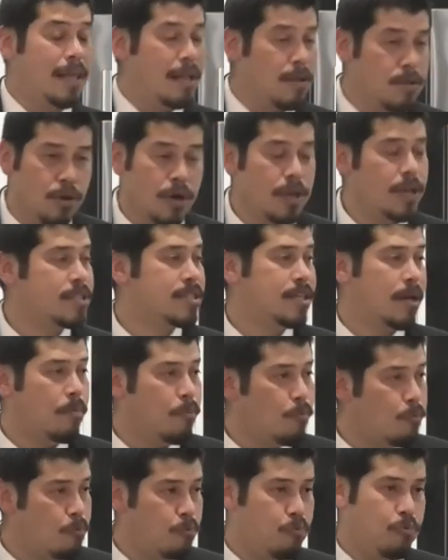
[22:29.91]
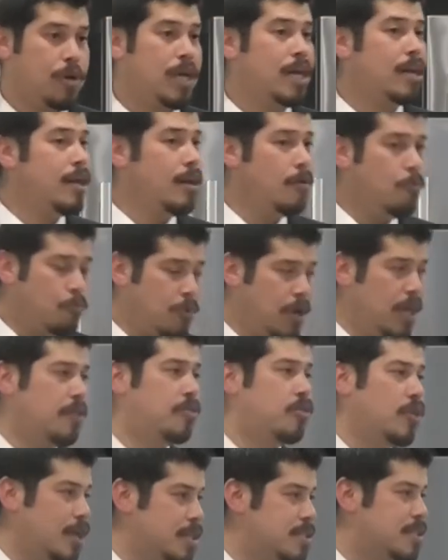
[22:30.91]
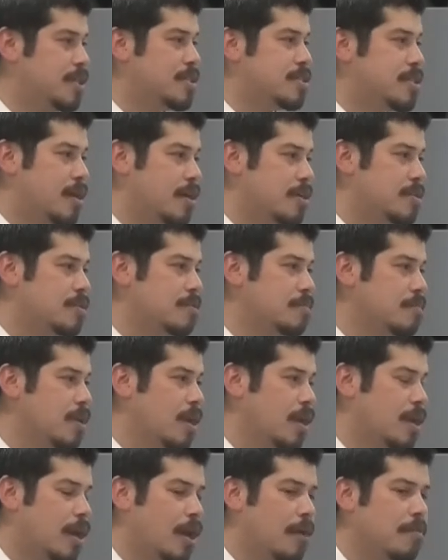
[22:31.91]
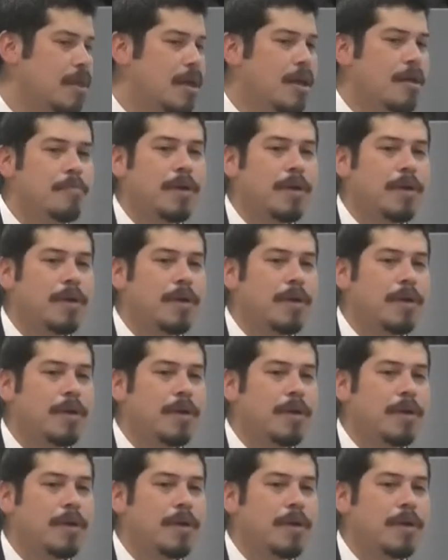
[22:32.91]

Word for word: they're learning some really weird things these days. Okay?